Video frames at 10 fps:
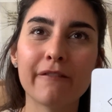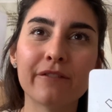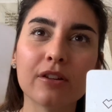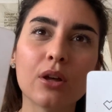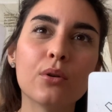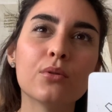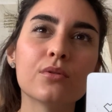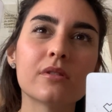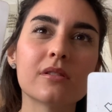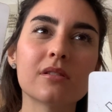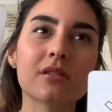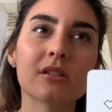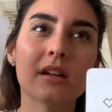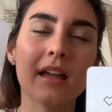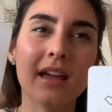flows
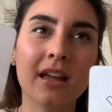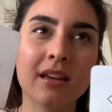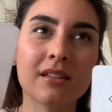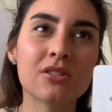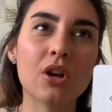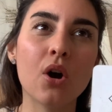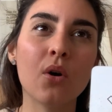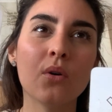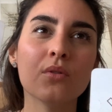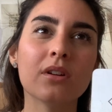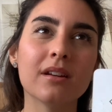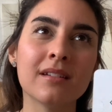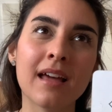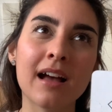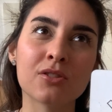in its own
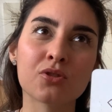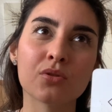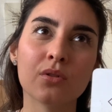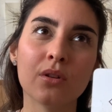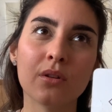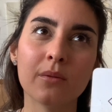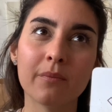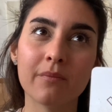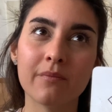natural